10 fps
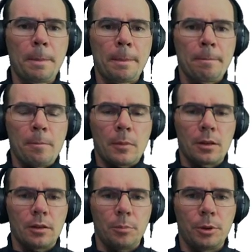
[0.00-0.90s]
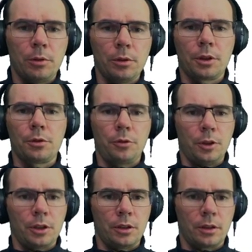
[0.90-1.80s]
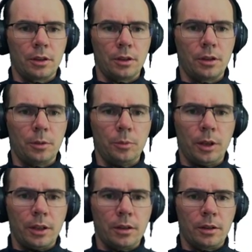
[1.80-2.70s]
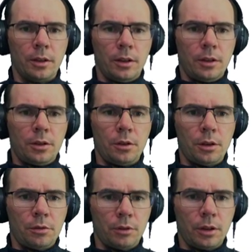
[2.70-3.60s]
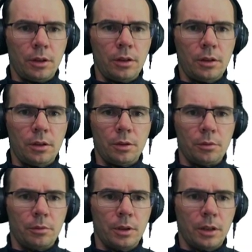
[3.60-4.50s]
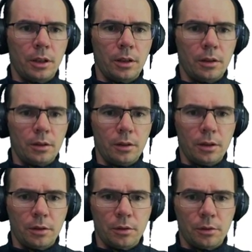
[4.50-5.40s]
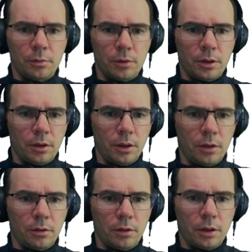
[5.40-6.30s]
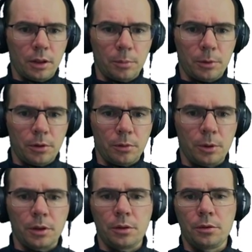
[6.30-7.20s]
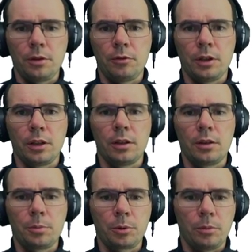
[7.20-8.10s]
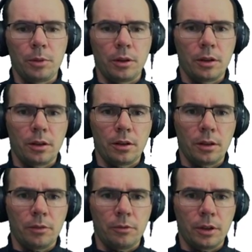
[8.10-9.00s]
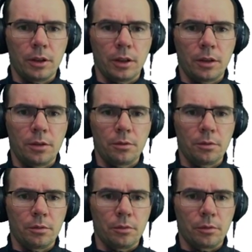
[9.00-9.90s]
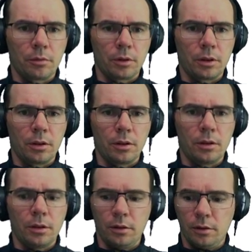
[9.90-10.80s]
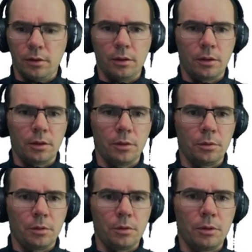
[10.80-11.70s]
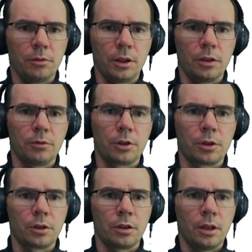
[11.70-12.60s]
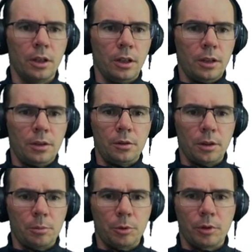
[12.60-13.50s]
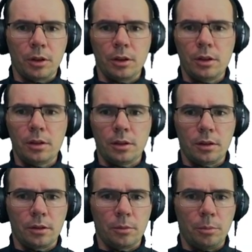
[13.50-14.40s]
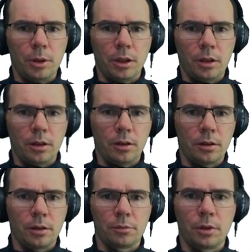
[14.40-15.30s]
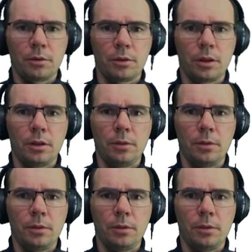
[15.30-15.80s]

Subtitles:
But all the coefficients are just ones. So let's run this. Oh, and I get an error. What's the error? Calc polynomial is not defined. It's probably that I forgot to run the code to define the function. So let me run this and go back and rerun.